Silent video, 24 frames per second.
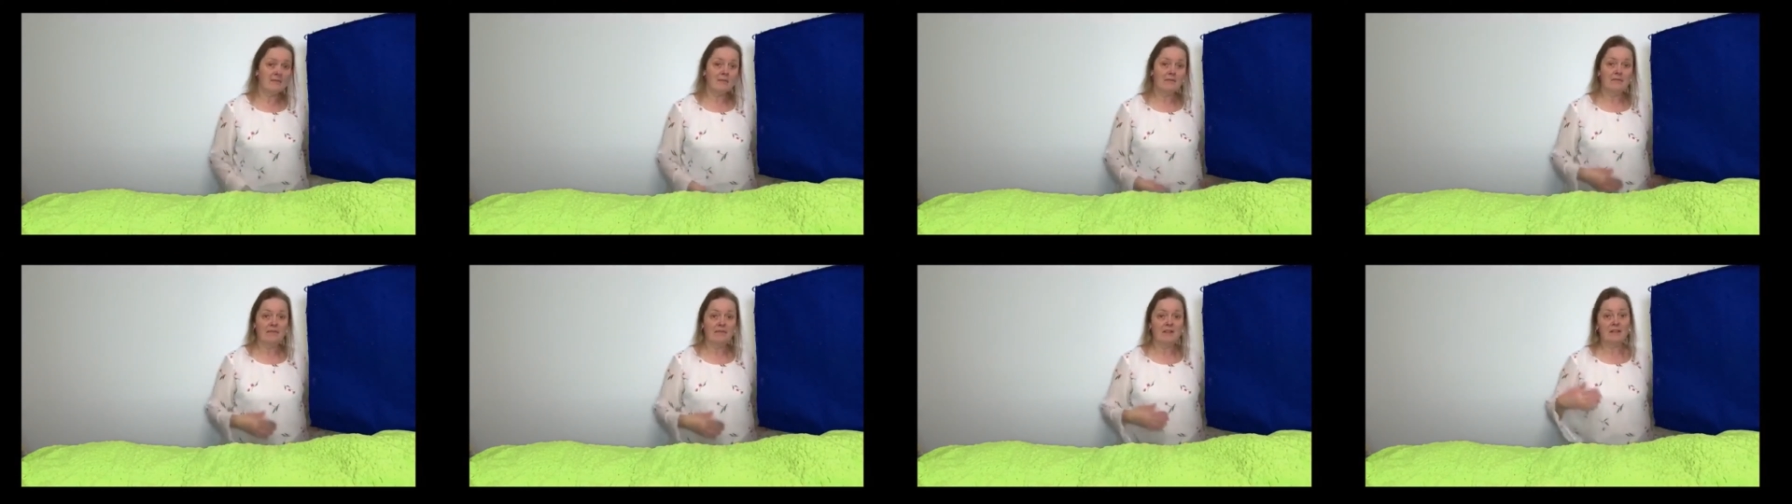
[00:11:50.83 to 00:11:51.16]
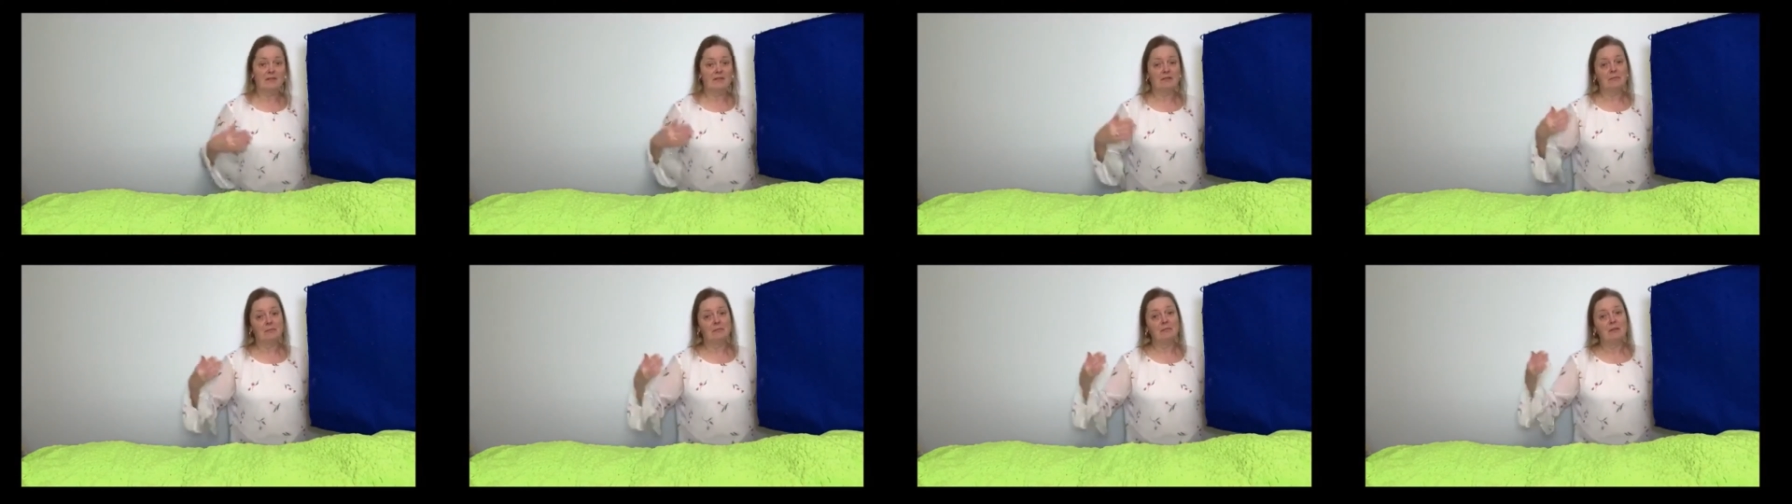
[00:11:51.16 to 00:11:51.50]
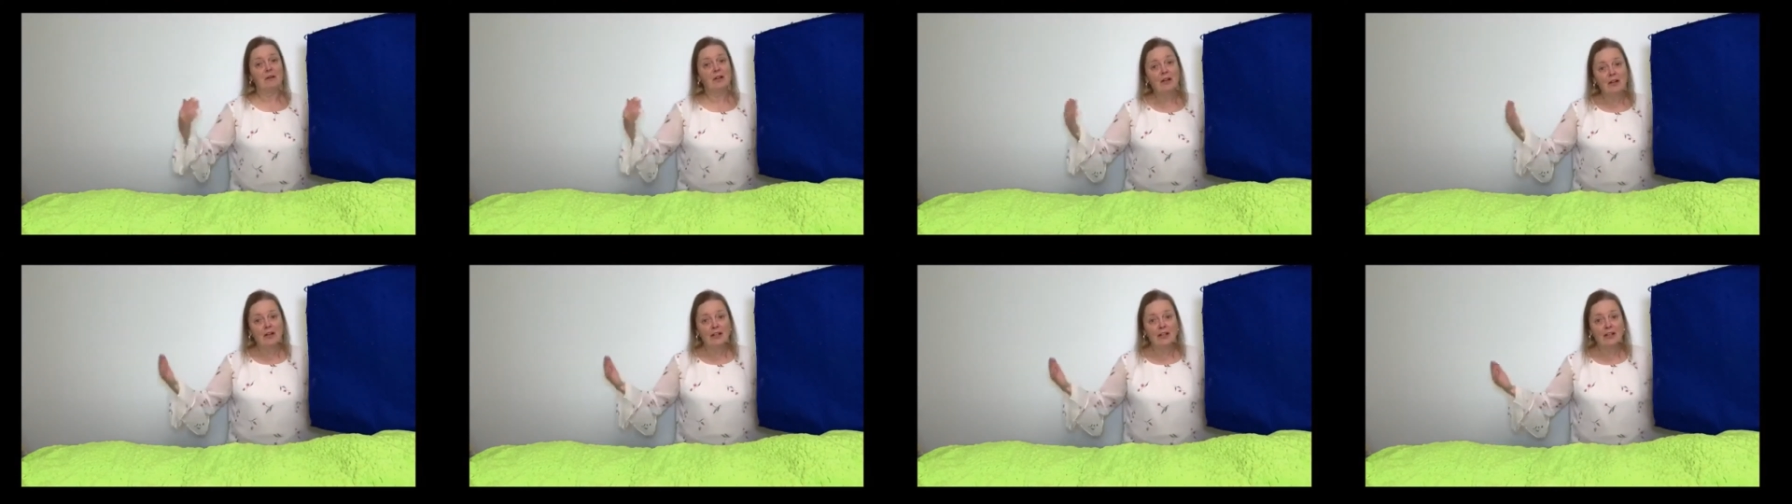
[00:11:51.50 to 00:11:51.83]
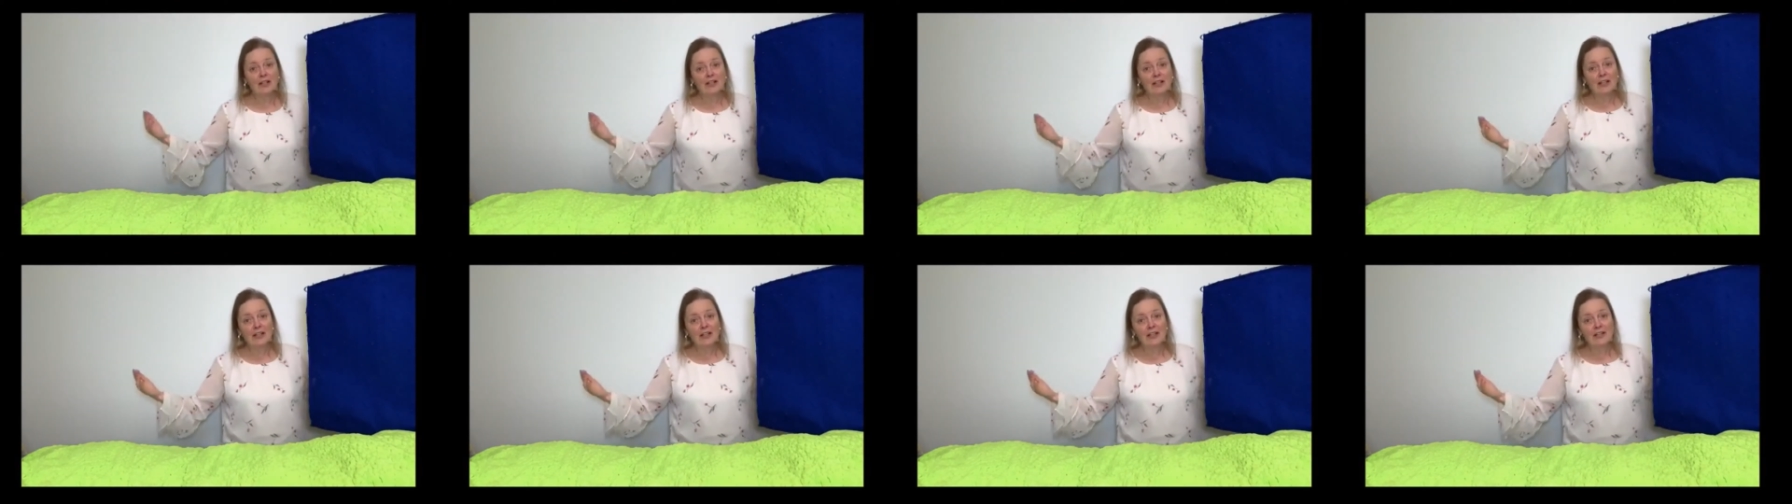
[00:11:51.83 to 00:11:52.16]
There were
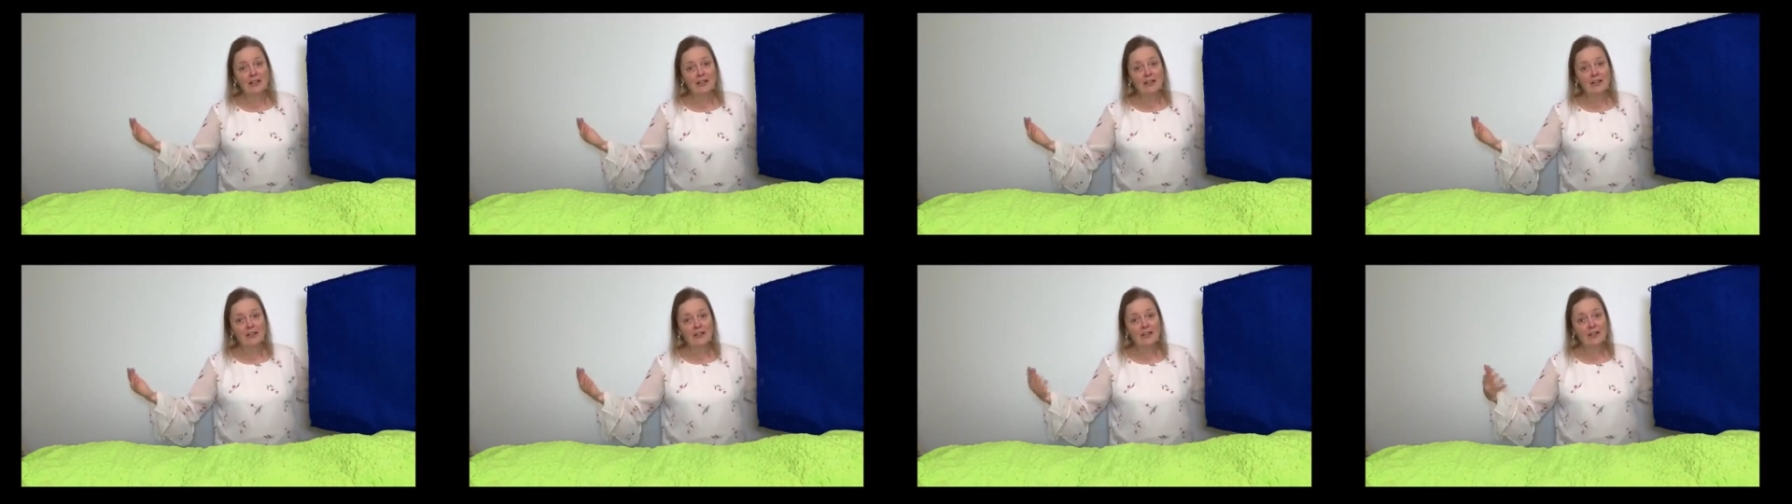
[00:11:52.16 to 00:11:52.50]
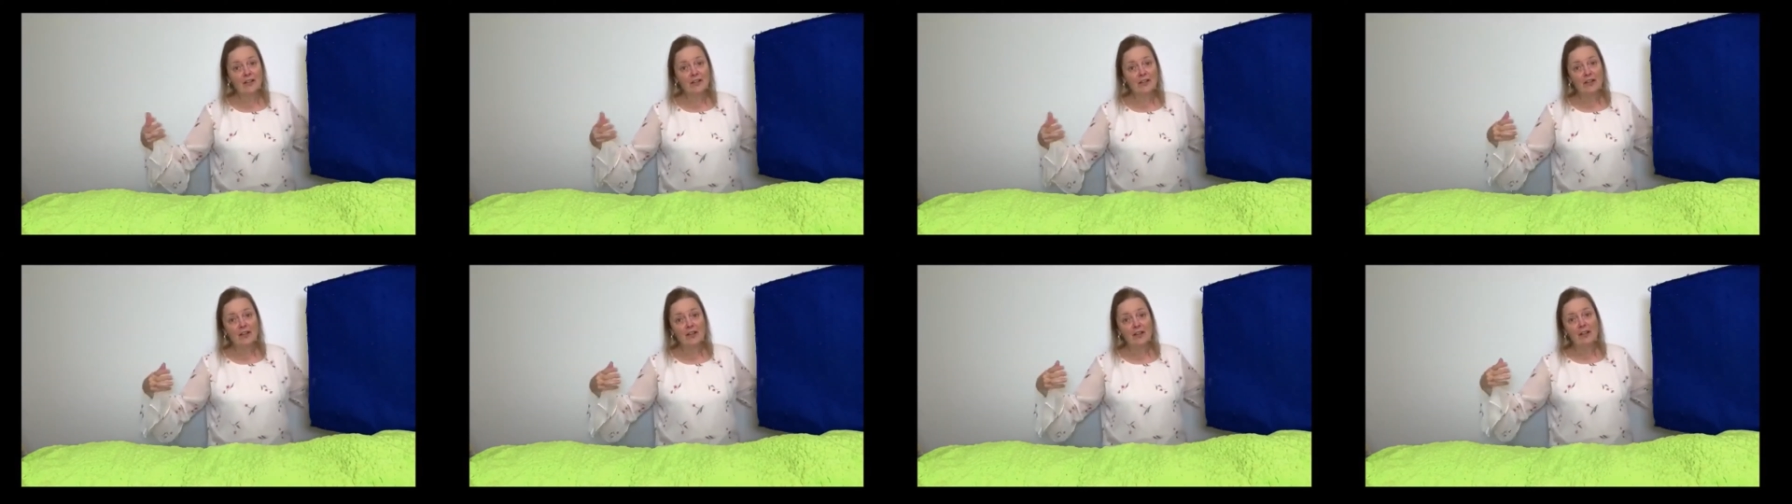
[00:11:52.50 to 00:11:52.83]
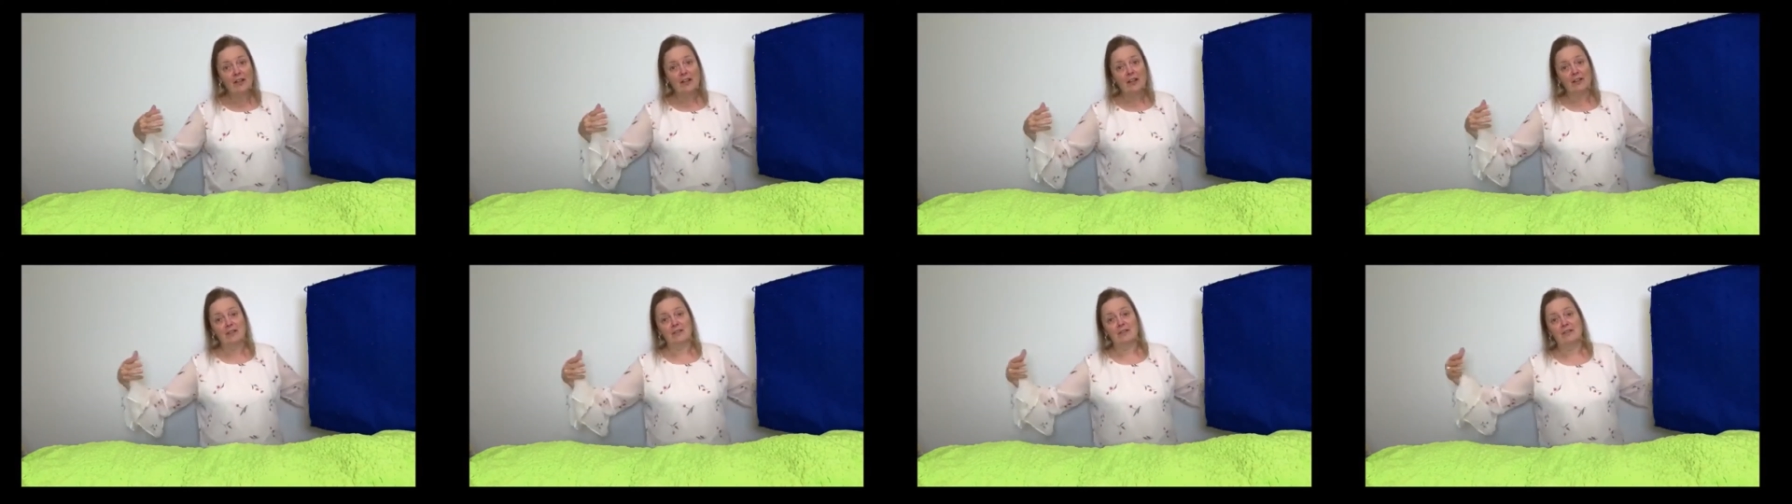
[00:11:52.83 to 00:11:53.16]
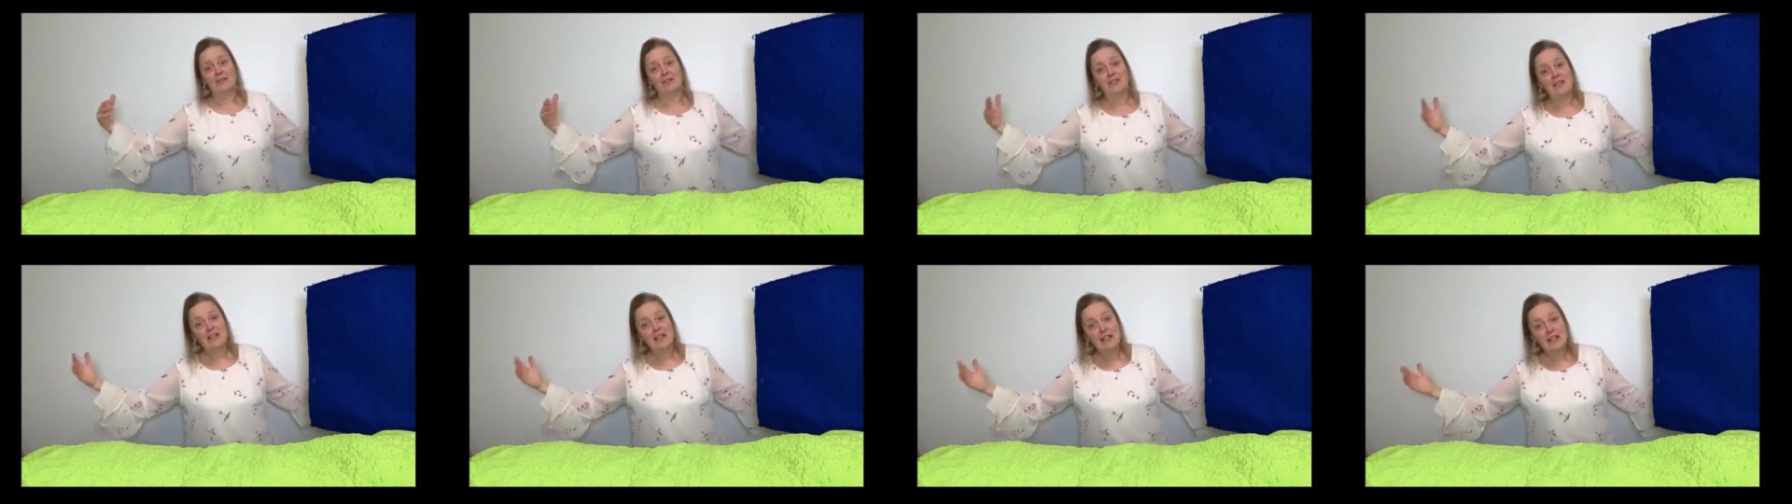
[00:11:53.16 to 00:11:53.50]
parties, there was
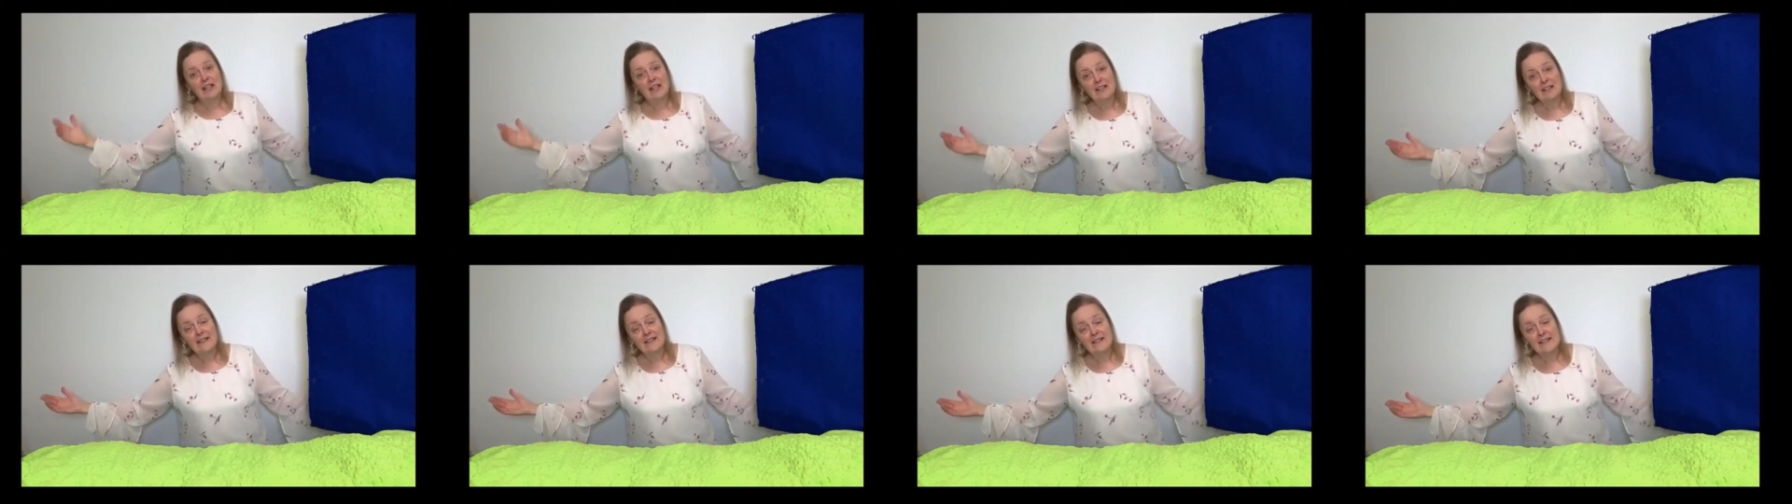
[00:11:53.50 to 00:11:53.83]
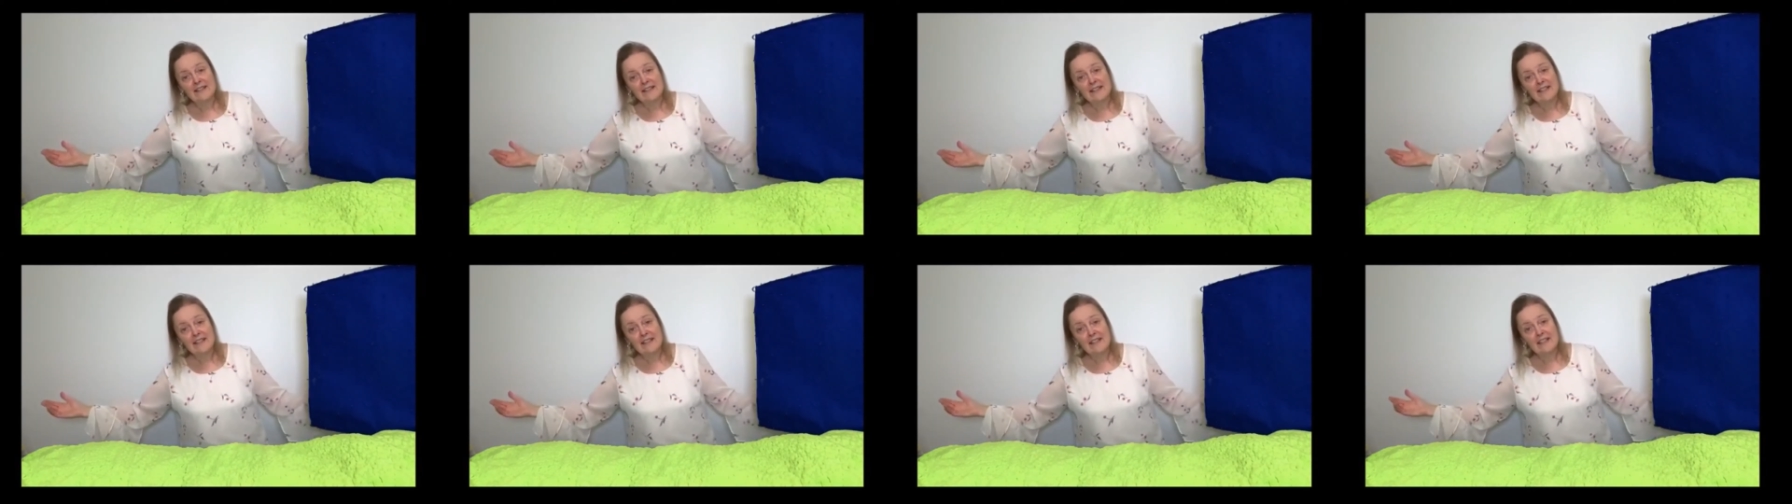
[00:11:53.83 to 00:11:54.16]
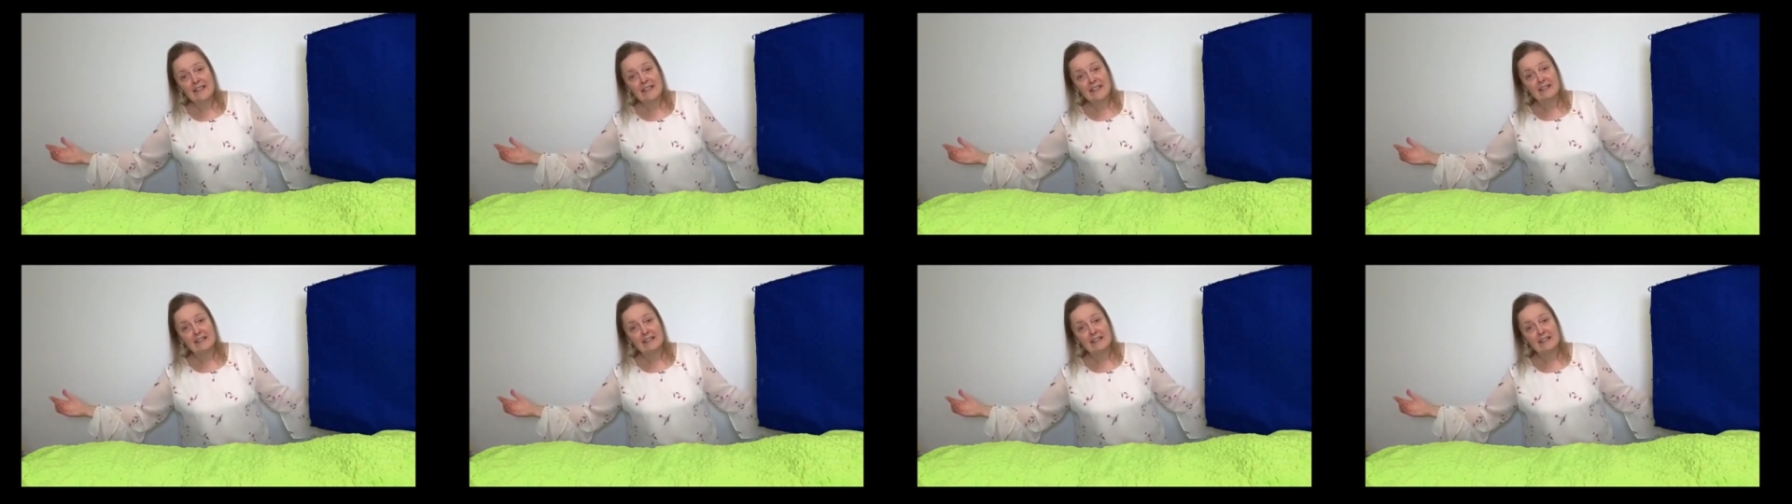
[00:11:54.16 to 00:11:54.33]
dancing,